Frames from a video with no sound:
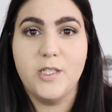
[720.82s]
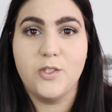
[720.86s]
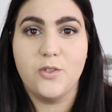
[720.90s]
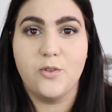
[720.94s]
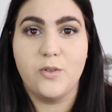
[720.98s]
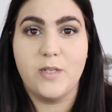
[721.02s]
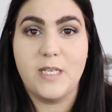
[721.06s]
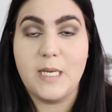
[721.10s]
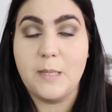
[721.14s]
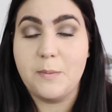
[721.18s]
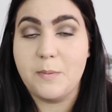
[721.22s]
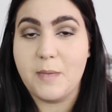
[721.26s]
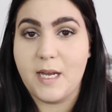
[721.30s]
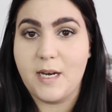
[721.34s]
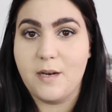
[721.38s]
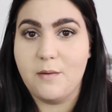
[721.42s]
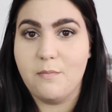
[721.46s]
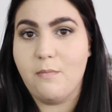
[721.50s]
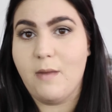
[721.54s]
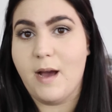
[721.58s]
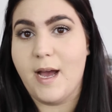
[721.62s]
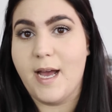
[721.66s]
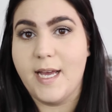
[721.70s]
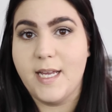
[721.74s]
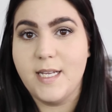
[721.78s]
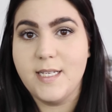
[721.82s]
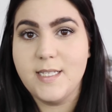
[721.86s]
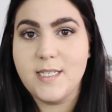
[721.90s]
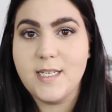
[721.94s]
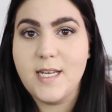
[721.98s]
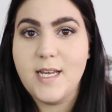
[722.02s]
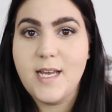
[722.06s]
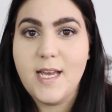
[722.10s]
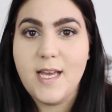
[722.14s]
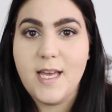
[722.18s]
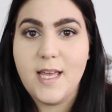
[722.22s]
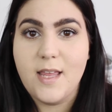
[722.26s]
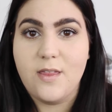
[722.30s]
so keep that in mind.
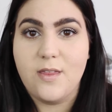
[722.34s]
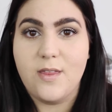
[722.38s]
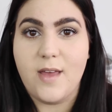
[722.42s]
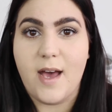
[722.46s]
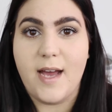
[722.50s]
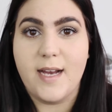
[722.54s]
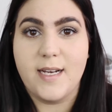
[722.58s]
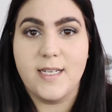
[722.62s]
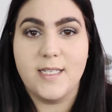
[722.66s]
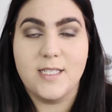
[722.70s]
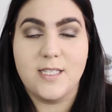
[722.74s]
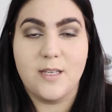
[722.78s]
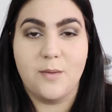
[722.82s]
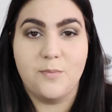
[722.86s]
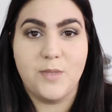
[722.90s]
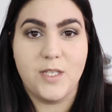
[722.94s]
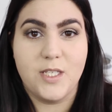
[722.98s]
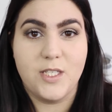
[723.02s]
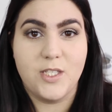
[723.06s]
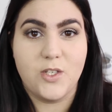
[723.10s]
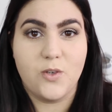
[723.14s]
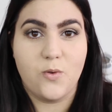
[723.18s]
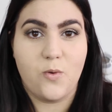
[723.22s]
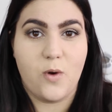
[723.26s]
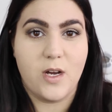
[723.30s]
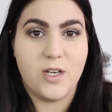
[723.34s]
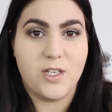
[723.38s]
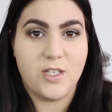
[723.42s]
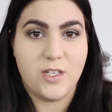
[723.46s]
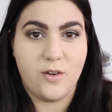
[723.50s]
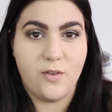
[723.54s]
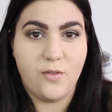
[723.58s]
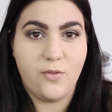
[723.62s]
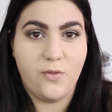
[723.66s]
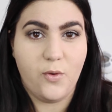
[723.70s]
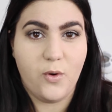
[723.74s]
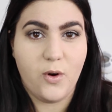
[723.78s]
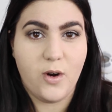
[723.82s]
That is something to watch
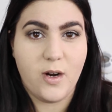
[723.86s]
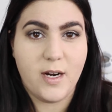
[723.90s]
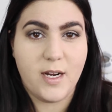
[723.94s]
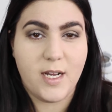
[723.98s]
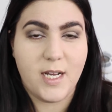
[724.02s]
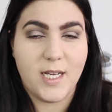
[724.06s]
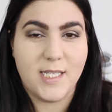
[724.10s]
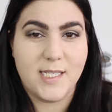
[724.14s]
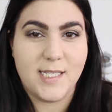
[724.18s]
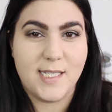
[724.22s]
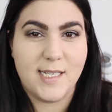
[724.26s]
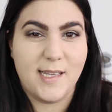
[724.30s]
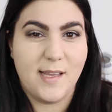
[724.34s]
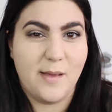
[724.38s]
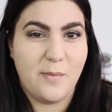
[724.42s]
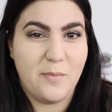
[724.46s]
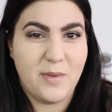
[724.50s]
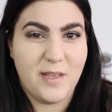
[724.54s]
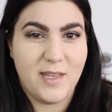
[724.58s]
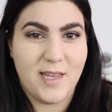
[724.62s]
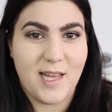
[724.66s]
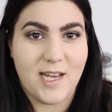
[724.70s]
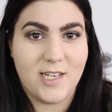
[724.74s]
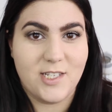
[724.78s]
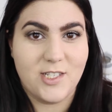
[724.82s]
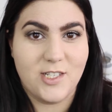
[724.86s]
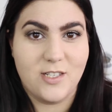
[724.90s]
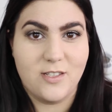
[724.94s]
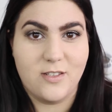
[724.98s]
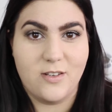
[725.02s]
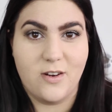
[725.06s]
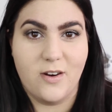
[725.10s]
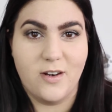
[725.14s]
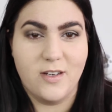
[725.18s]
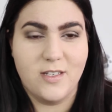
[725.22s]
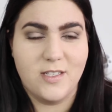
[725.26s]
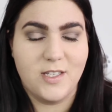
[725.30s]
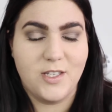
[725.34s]
out for because clumpy lashes
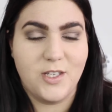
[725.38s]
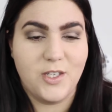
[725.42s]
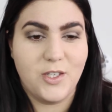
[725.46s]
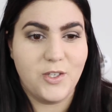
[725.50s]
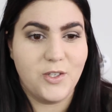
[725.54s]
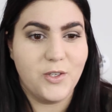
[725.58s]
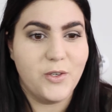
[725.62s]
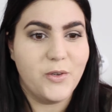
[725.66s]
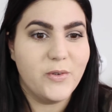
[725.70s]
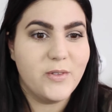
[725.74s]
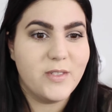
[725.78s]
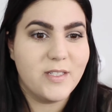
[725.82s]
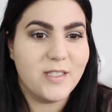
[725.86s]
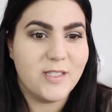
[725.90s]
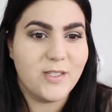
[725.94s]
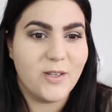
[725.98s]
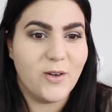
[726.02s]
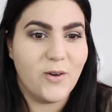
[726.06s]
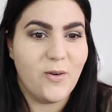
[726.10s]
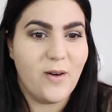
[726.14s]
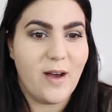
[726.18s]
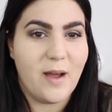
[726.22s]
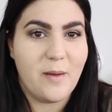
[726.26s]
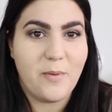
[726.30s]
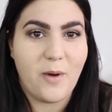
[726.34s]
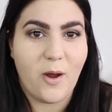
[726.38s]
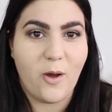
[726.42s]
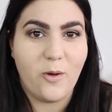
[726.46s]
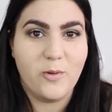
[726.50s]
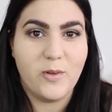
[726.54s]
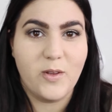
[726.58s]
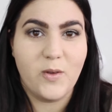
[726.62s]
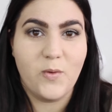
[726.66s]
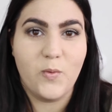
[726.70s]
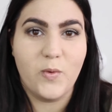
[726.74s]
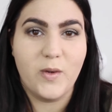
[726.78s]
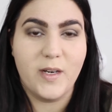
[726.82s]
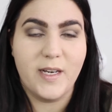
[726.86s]
aren't cute. So I
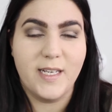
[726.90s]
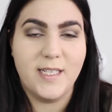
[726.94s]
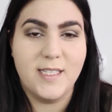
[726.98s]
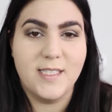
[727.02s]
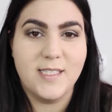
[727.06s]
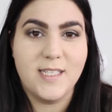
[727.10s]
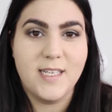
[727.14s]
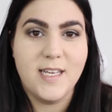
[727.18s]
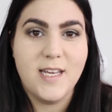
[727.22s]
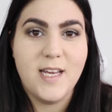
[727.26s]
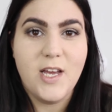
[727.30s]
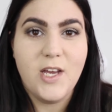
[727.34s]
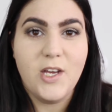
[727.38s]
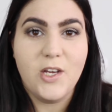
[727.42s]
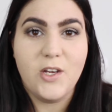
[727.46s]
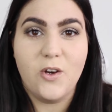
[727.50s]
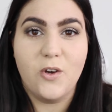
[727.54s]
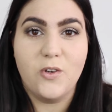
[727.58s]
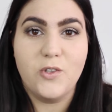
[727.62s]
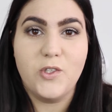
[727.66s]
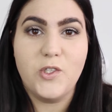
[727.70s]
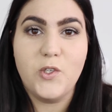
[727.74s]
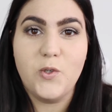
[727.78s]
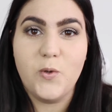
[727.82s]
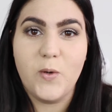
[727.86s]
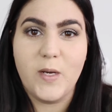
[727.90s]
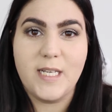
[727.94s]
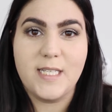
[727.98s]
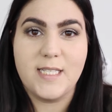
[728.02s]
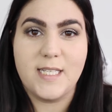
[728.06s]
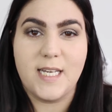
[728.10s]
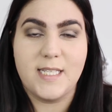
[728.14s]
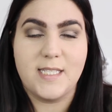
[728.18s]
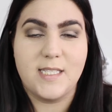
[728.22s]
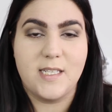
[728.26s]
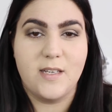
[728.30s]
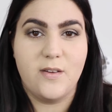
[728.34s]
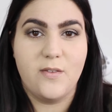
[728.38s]
probably wouldn't go too
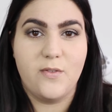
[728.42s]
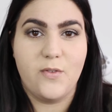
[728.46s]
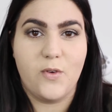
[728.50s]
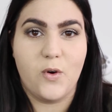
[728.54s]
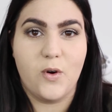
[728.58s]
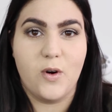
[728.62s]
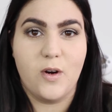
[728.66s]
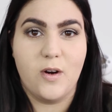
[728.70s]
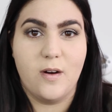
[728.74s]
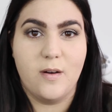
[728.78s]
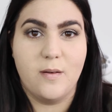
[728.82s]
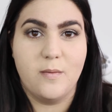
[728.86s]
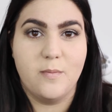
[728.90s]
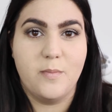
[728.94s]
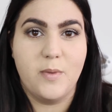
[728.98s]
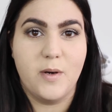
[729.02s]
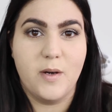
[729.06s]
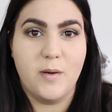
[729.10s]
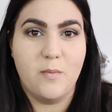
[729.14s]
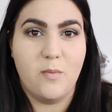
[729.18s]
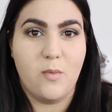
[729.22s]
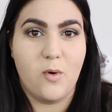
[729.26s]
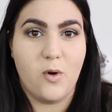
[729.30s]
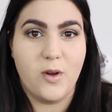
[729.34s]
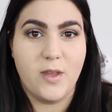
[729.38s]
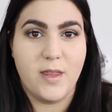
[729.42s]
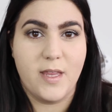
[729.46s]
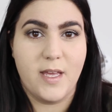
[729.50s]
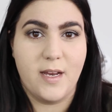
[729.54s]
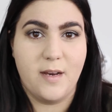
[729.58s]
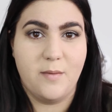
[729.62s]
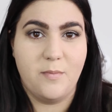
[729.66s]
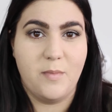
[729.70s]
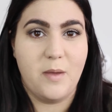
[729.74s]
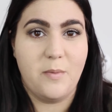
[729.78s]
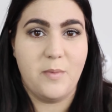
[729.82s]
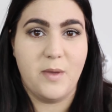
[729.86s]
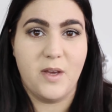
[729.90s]
excessive or put more
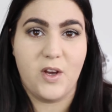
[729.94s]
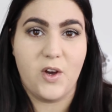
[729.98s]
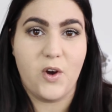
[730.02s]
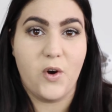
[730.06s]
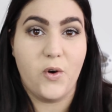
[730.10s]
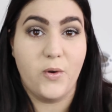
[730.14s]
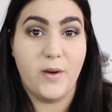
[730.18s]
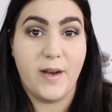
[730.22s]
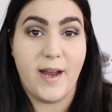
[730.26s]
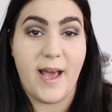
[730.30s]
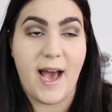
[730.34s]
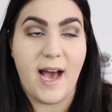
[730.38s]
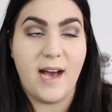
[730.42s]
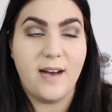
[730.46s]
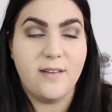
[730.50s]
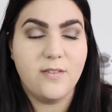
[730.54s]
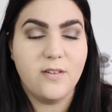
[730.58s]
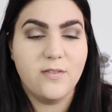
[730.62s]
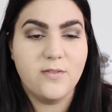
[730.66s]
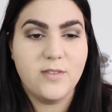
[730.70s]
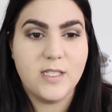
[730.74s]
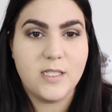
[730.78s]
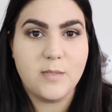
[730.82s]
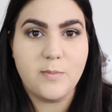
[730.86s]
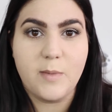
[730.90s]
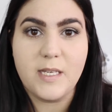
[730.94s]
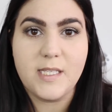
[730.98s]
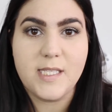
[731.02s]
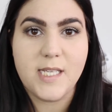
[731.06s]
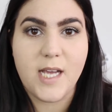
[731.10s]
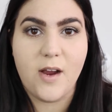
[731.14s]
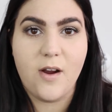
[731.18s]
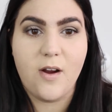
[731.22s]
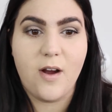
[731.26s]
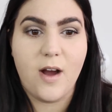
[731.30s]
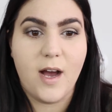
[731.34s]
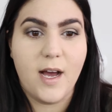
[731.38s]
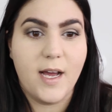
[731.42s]
than maybe a coat and a half of this
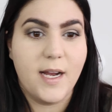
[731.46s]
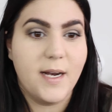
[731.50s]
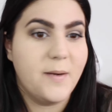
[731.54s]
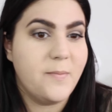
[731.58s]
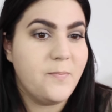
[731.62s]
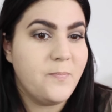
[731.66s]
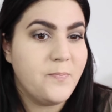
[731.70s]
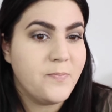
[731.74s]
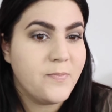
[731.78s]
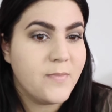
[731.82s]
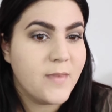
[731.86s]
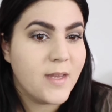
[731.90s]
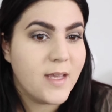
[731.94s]
mascara on.